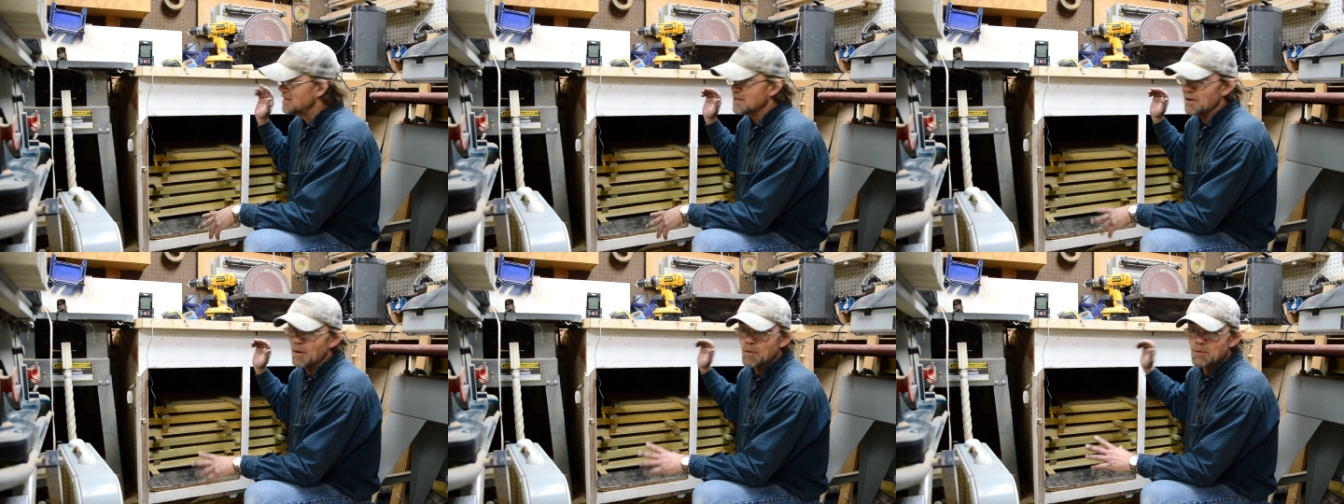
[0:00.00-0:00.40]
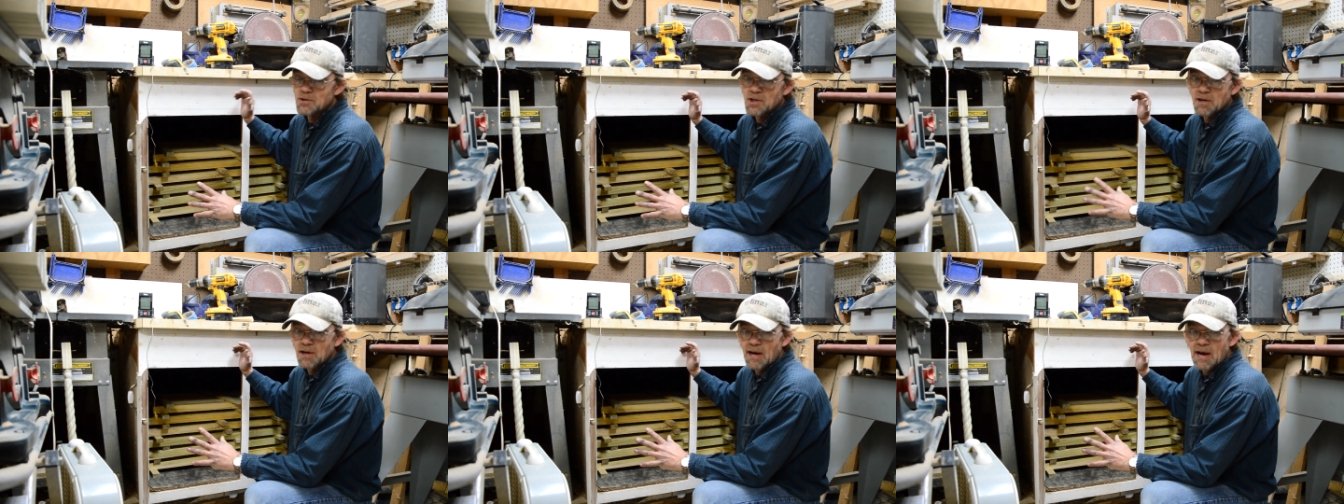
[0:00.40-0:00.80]
is an old
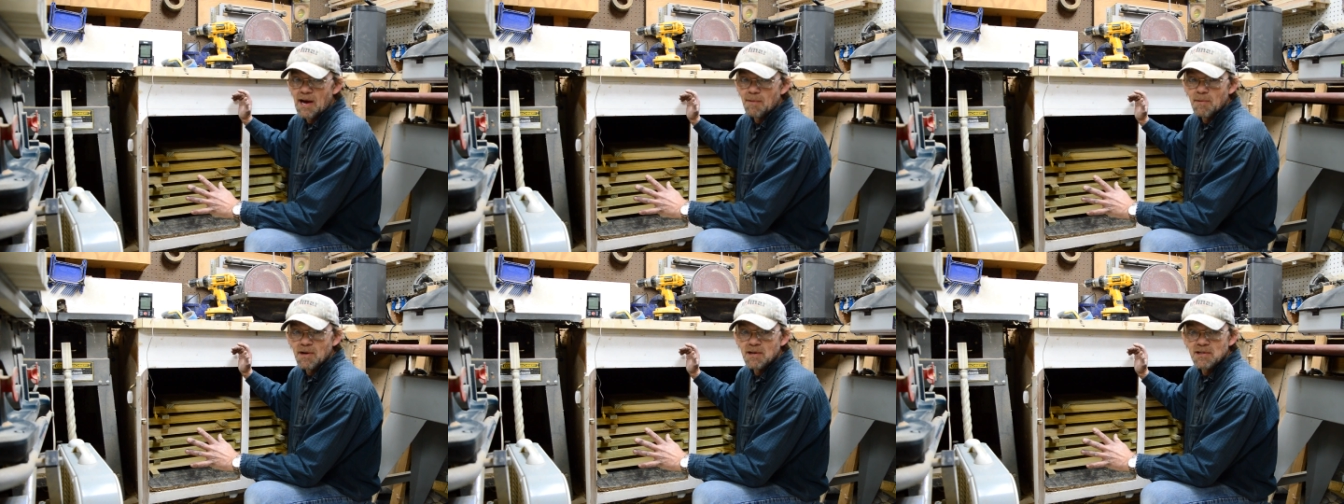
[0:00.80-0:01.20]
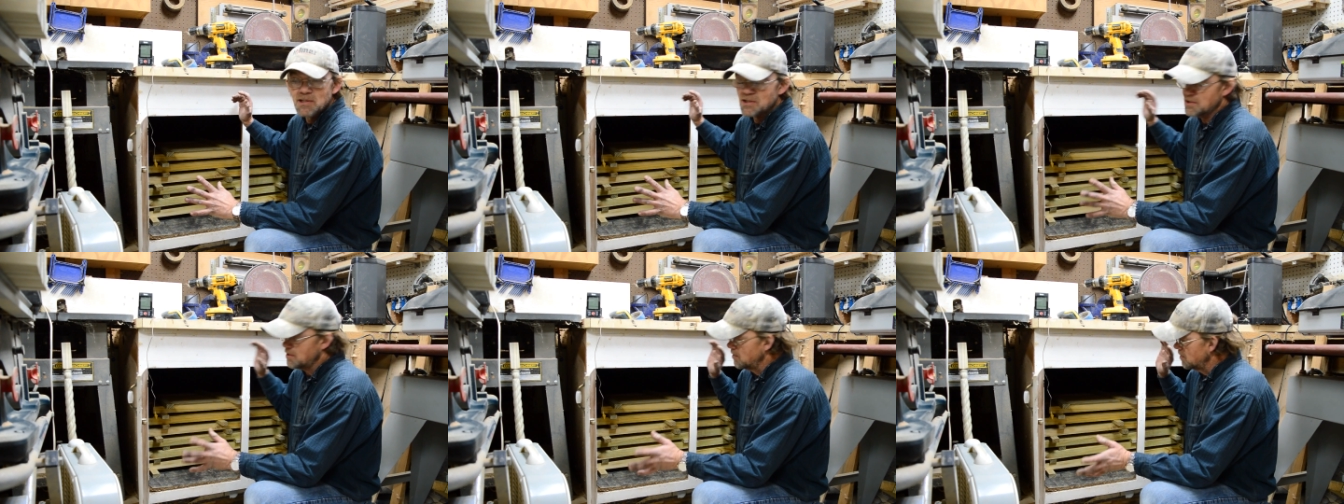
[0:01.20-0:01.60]
junk cabinet,
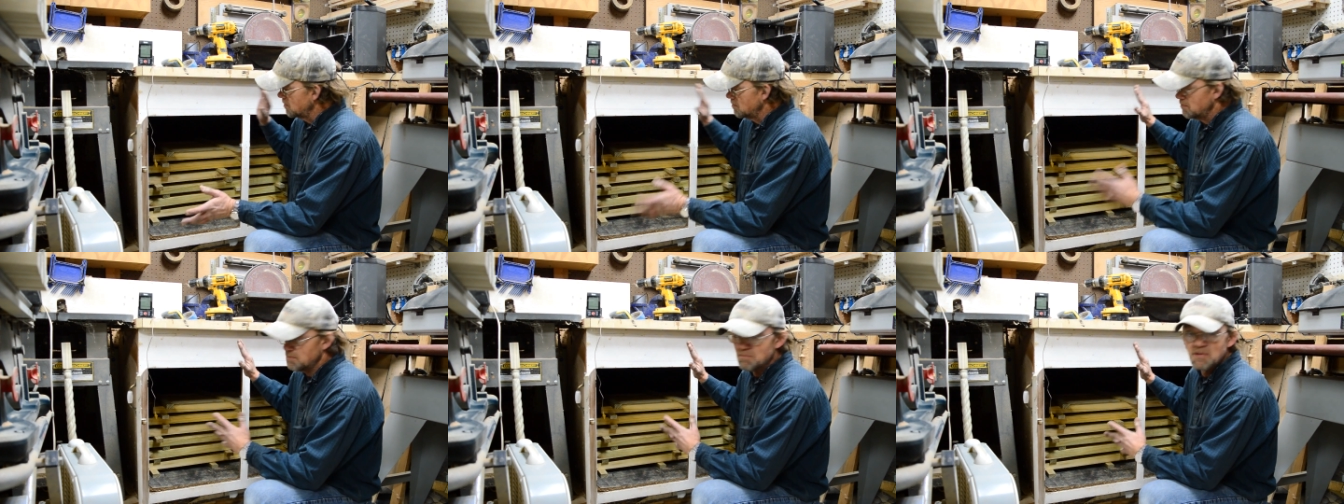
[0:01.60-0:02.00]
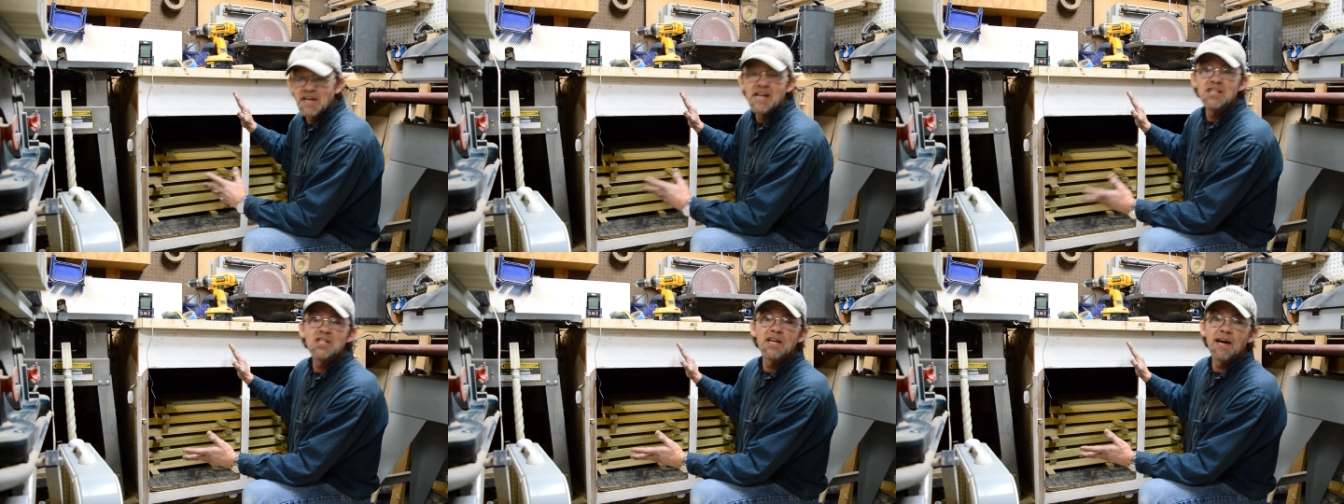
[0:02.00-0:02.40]
just a
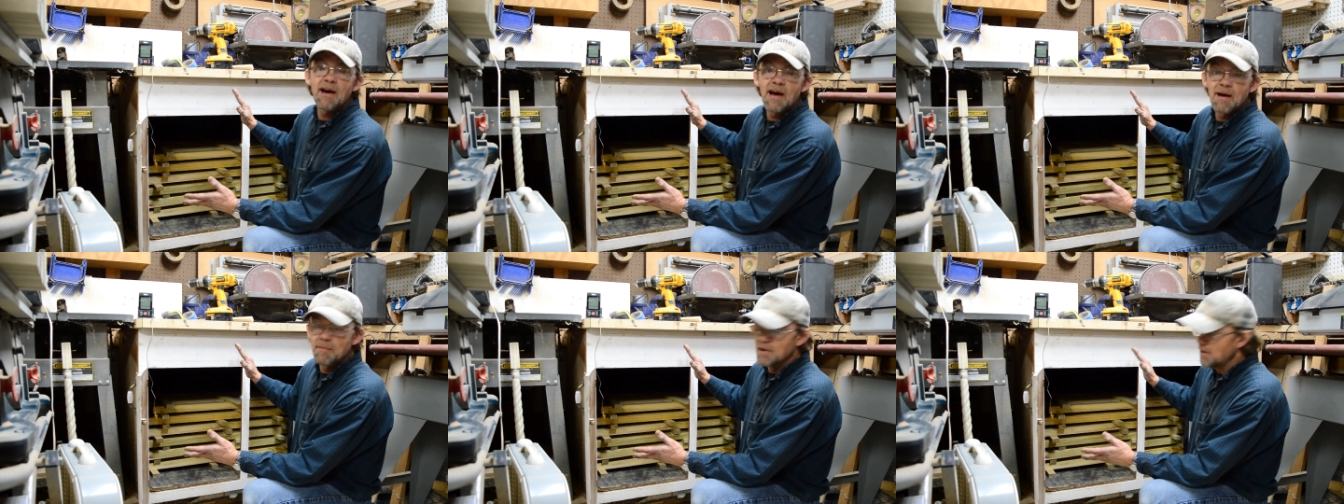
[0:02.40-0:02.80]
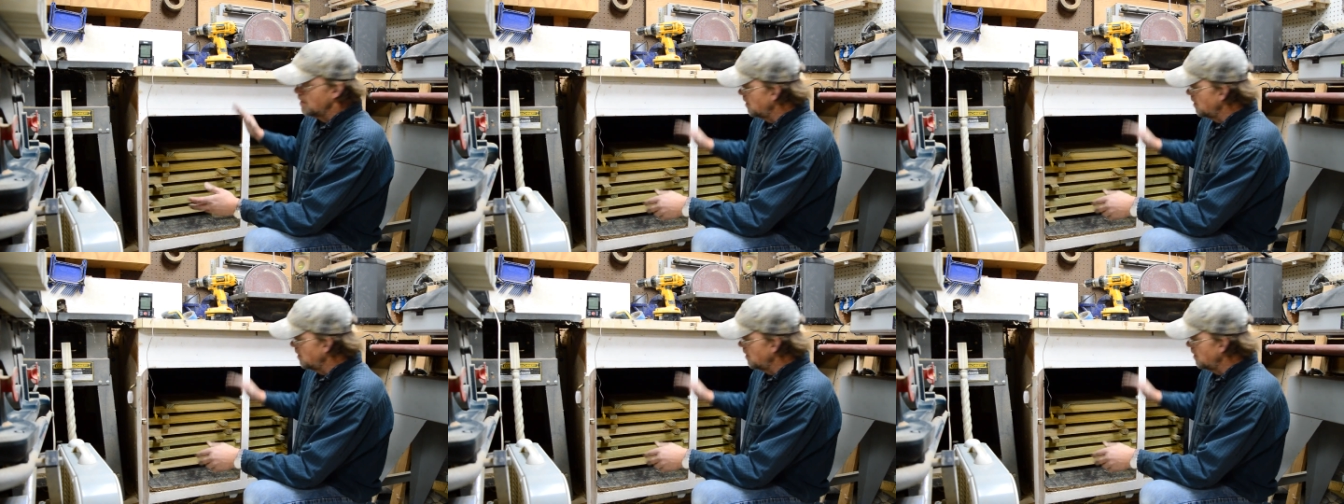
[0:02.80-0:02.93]
kitchen cabinet.